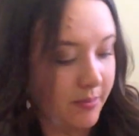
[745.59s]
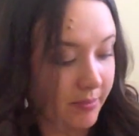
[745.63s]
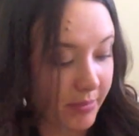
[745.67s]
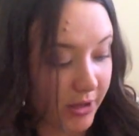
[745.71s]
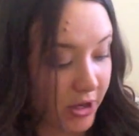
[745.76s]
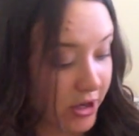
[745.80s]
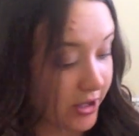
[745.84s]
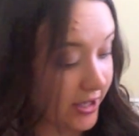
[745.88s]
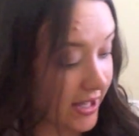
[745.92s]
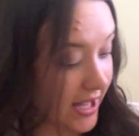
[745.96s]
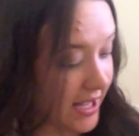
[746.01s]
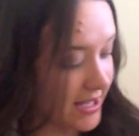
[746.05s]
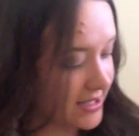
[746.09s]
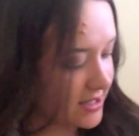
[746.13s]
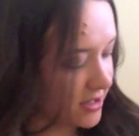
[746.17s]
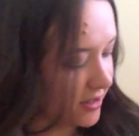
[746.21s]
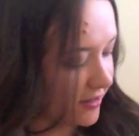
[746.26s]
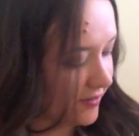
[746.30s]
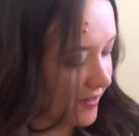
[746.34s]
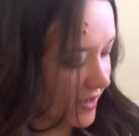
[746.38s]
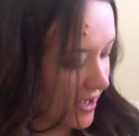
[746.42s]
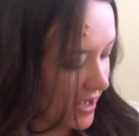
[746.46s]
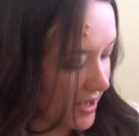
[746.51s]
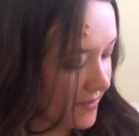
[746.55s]
been okay
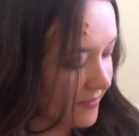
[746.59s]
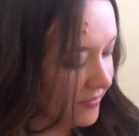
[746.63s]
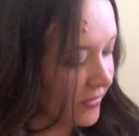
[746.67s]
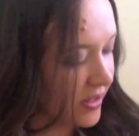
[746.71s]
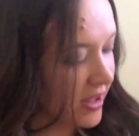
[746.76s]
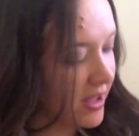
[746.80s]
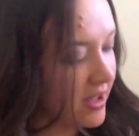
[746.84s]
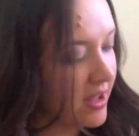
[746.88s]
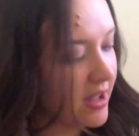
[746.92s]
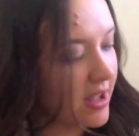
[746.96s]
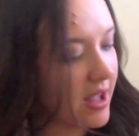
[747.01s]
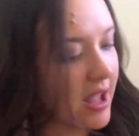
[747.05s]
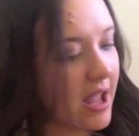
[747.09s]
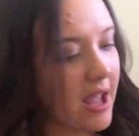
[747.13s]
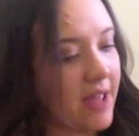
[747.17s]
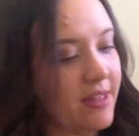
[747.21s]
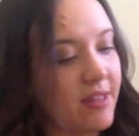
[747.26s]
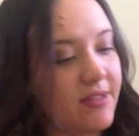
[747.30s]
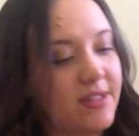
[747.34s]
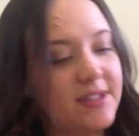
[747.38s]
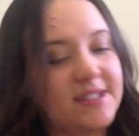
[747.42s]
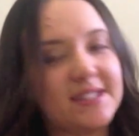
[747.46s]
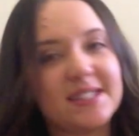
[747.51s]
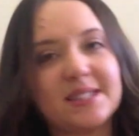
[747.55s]
so far. And
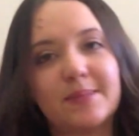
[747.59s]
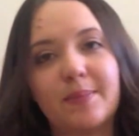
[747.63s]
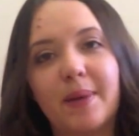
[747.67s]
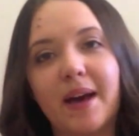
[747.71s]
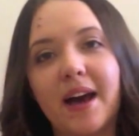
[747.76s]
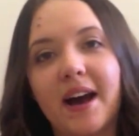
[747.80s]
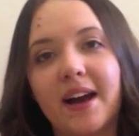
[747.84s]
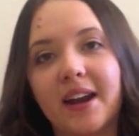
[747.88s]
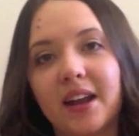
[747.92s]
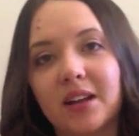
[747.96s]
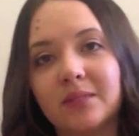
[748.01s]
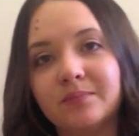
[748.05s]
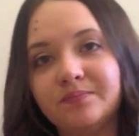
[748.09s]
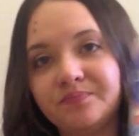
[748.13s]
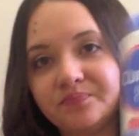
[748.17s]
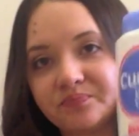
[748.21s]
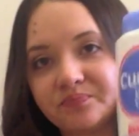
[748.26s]
then this is the powder.